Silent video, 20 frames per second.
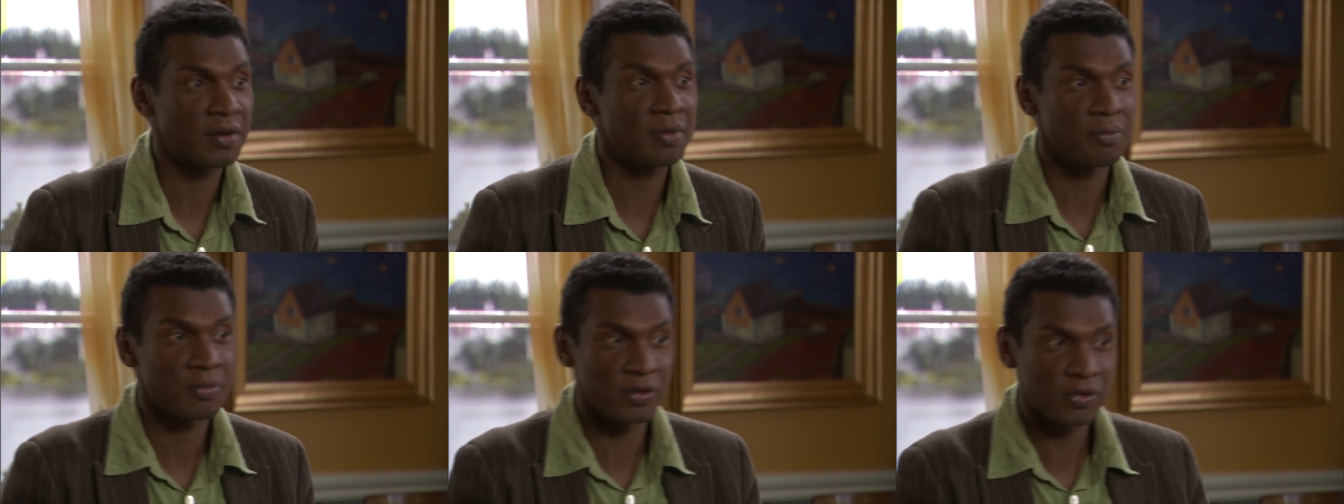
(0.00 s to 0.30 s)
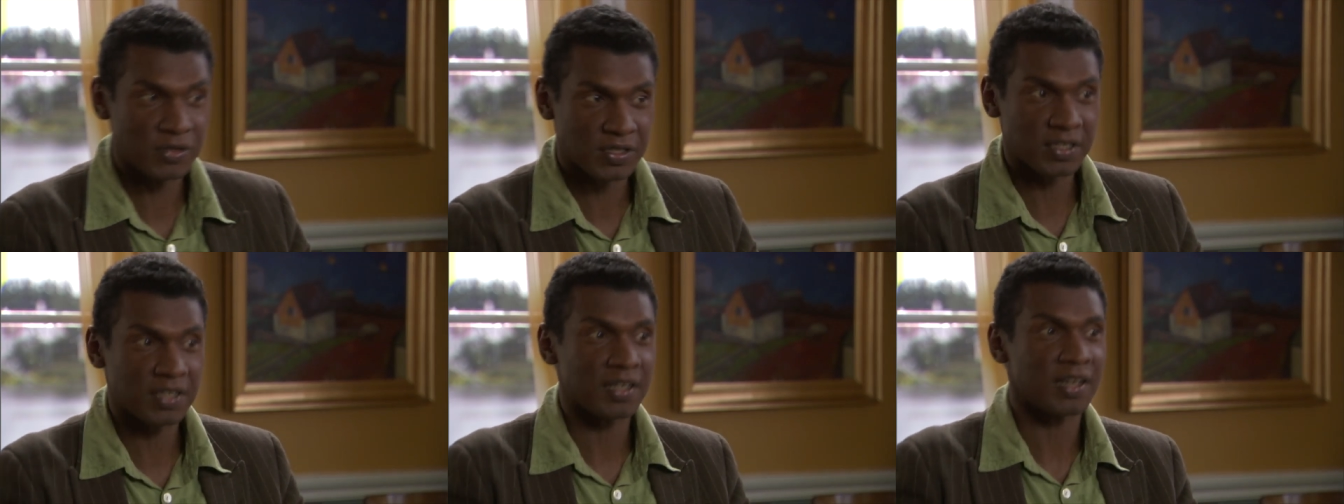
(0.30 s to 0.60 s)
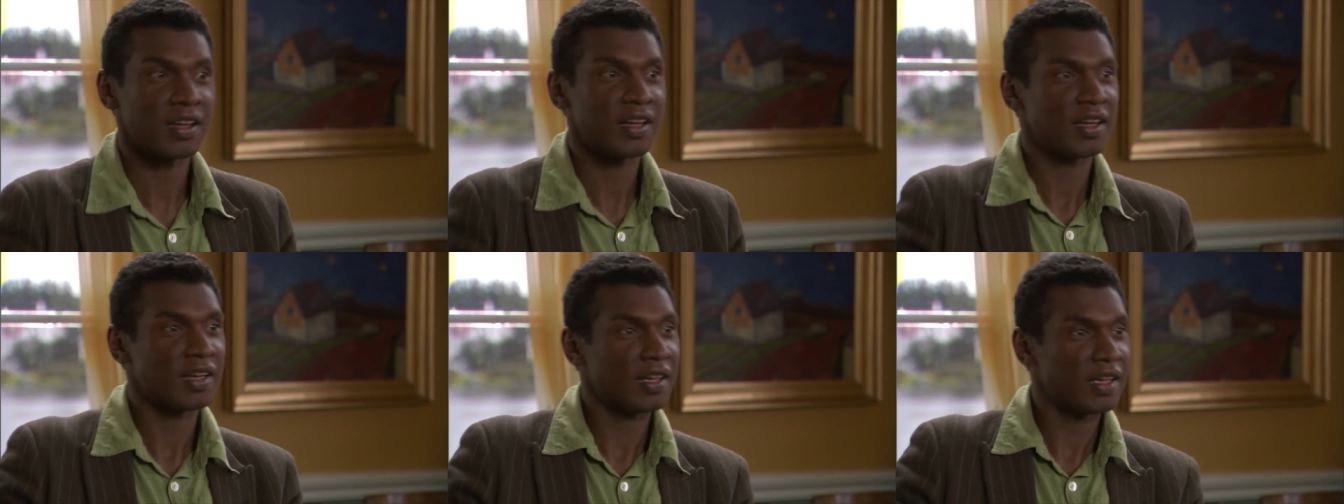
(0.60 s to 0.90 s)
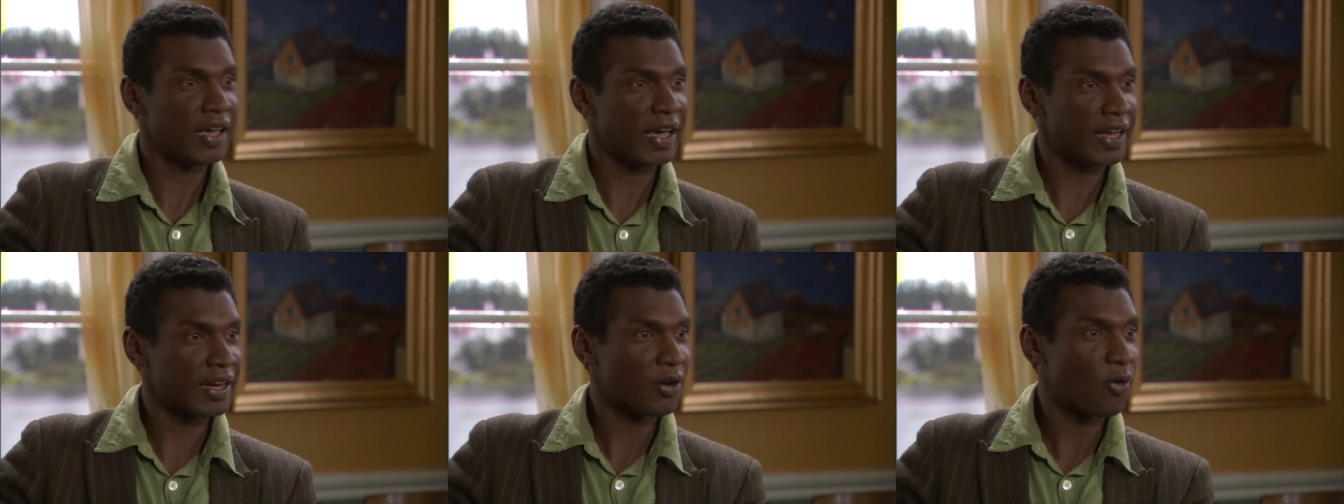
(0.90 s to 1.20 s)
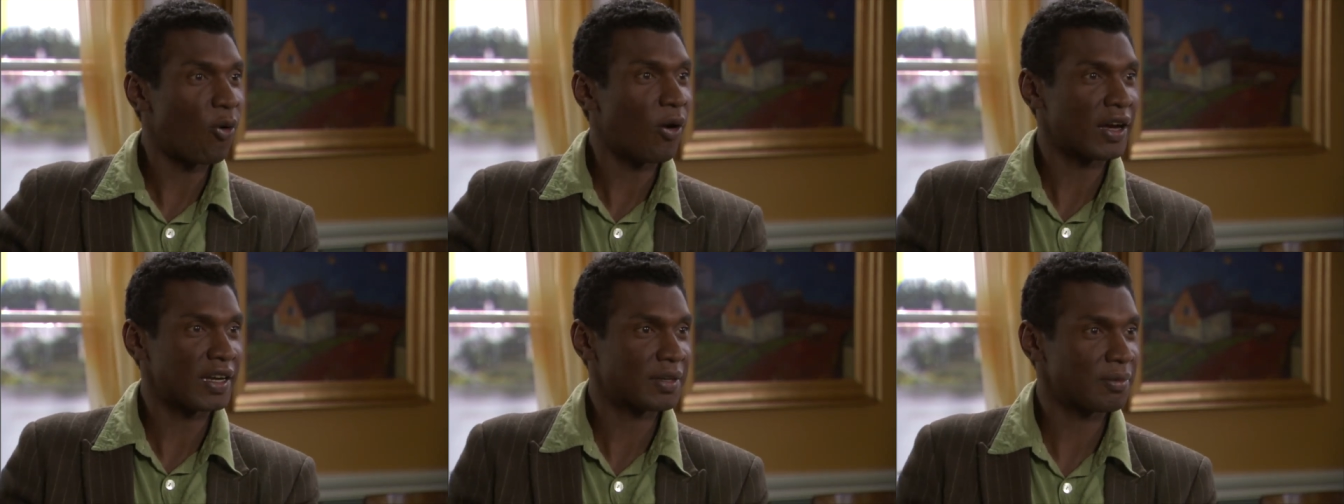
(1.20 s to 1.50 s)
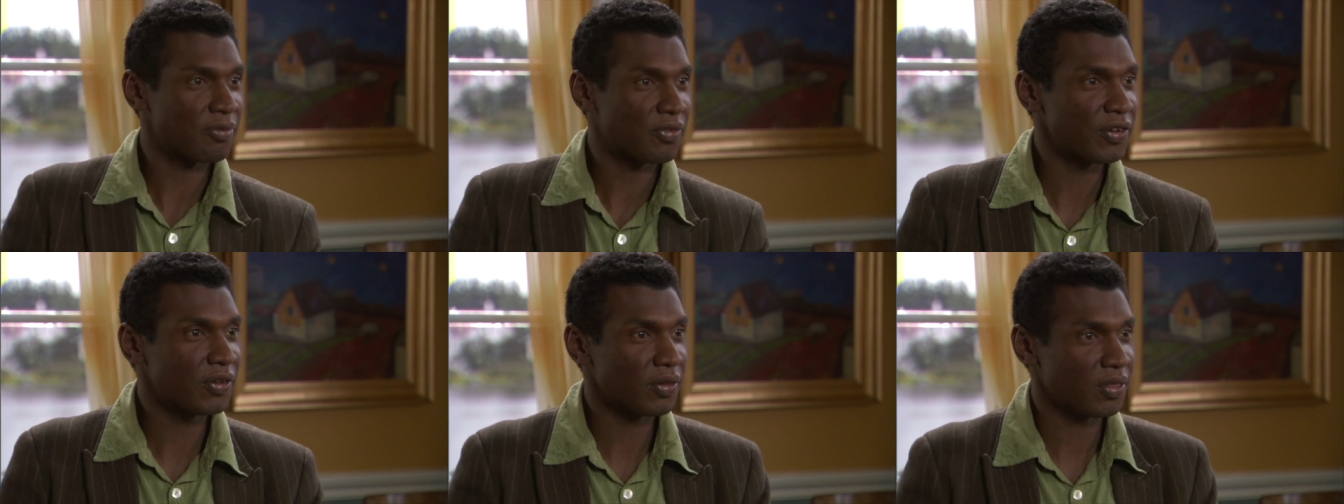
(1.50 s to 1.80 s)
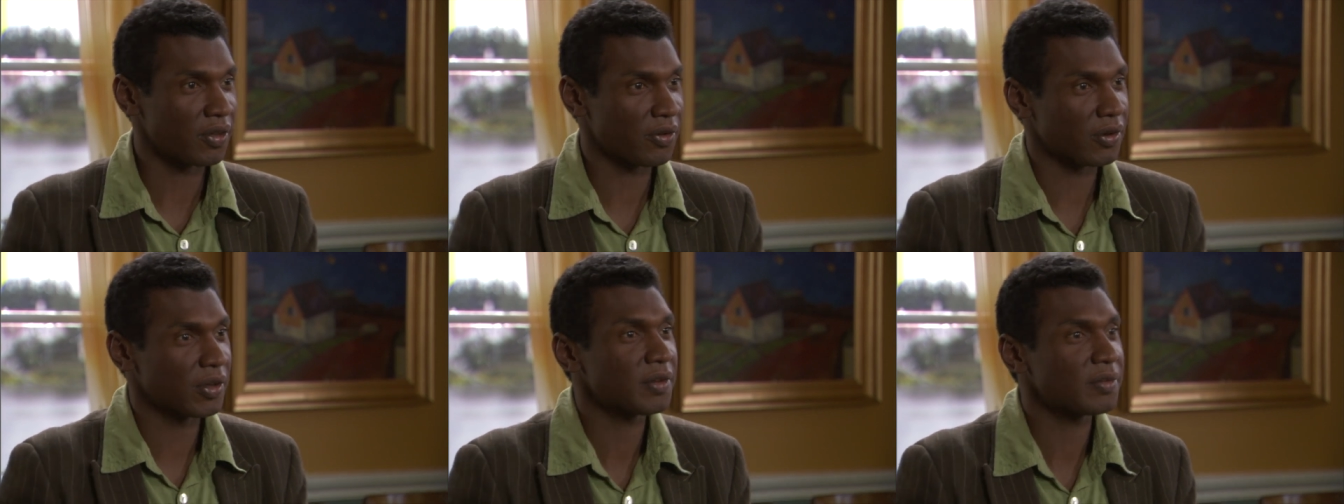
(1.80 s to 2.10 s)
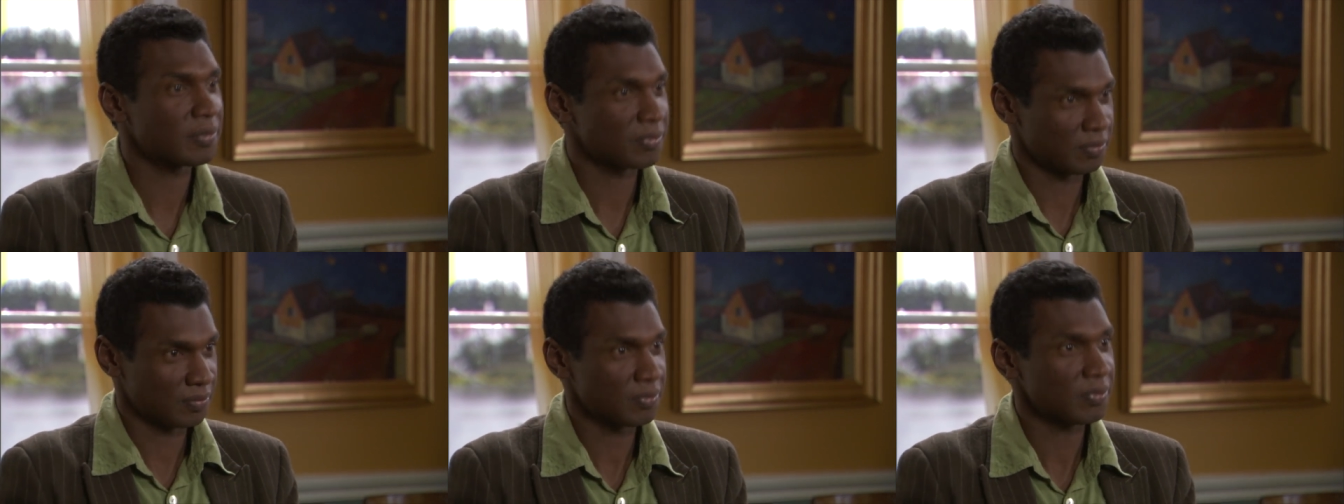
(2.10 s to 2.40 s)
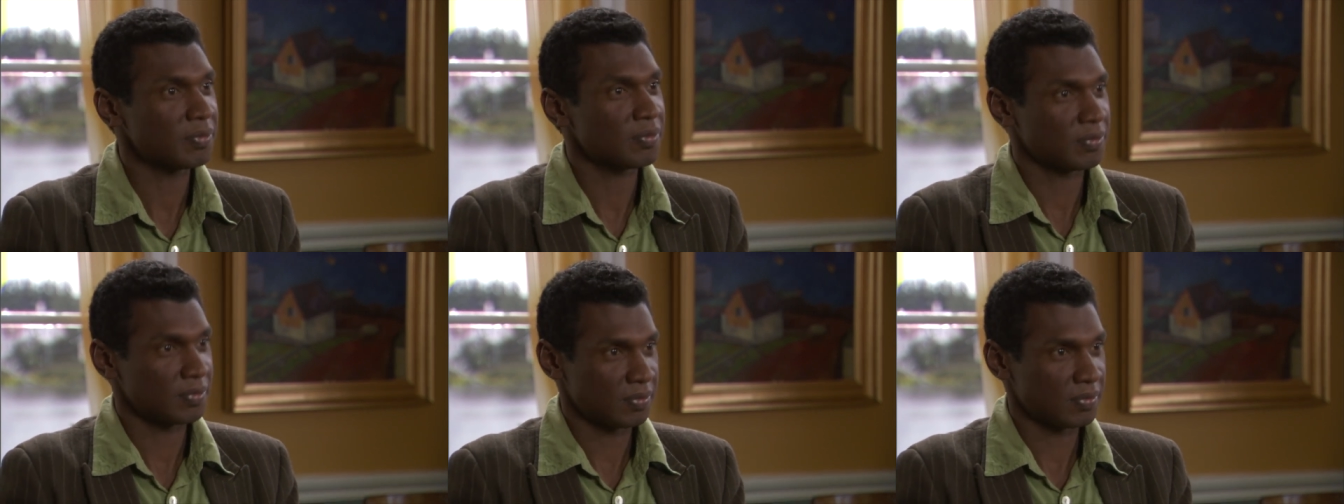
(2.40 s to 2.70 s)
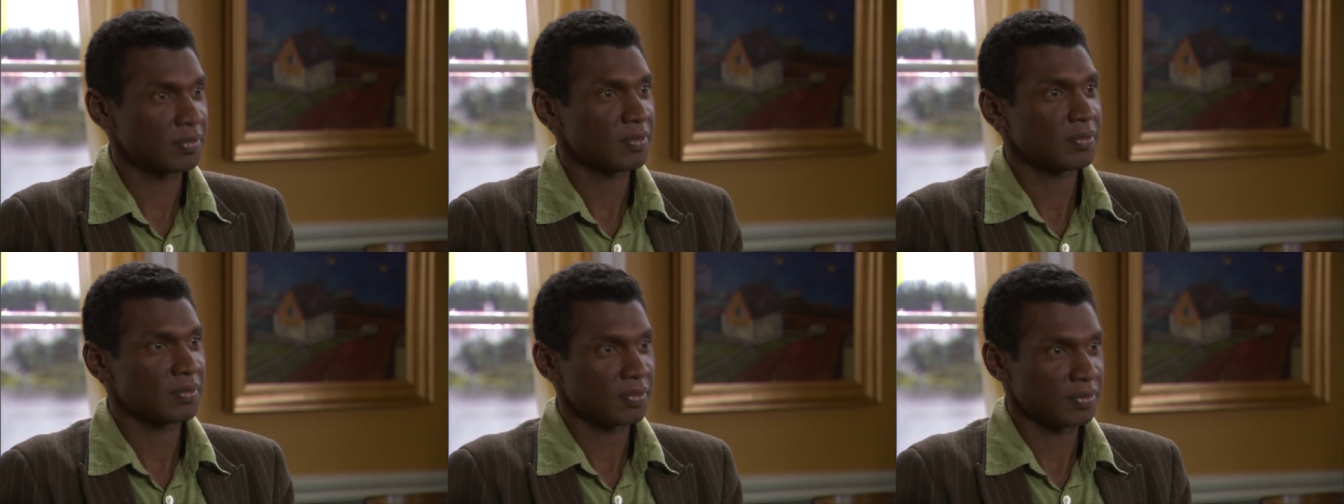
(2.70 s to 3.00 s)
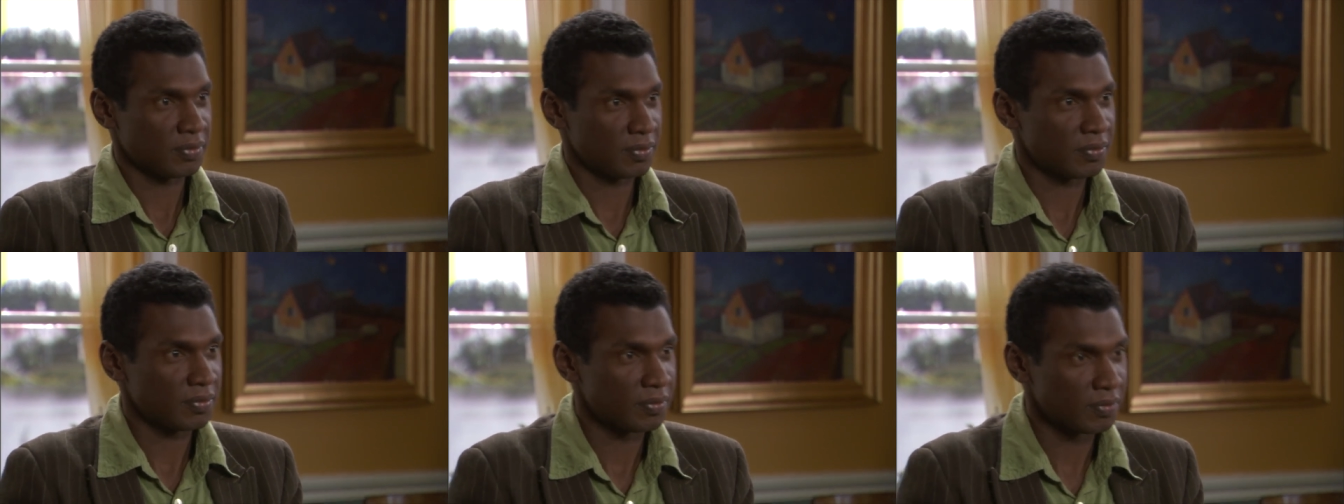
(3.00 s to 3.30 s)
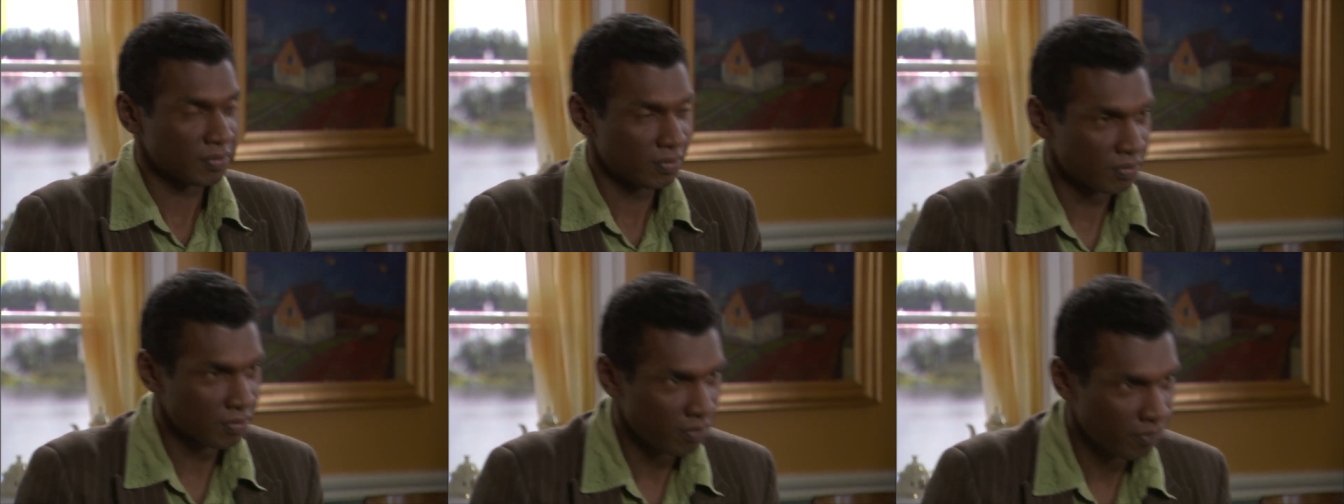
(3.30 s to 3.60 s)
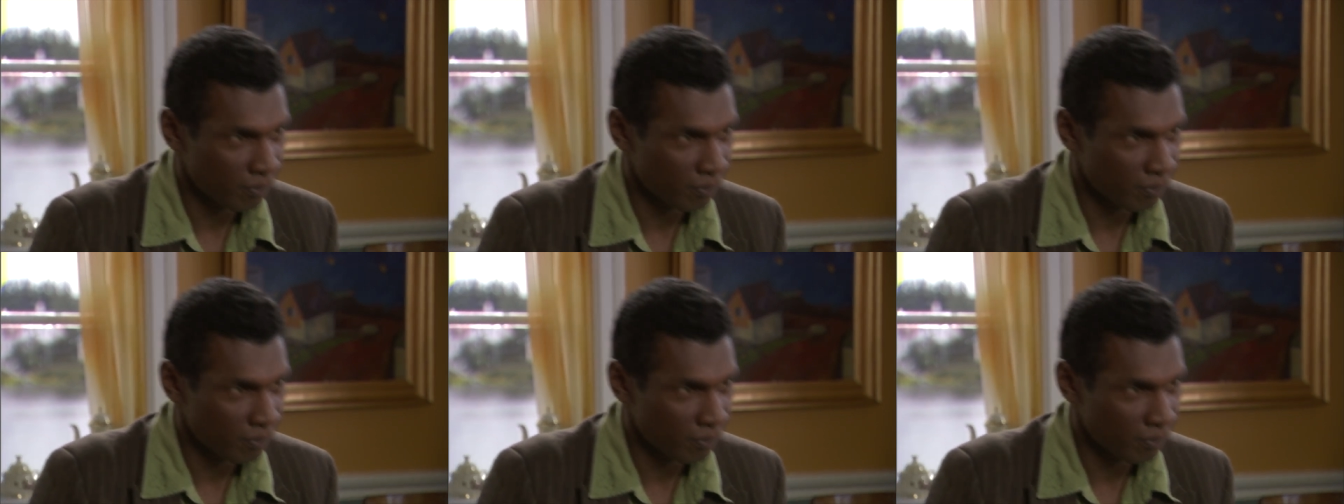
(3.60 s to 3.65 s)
yeah. music and quantum field theory. Yeah, let's talk about some of those principles and,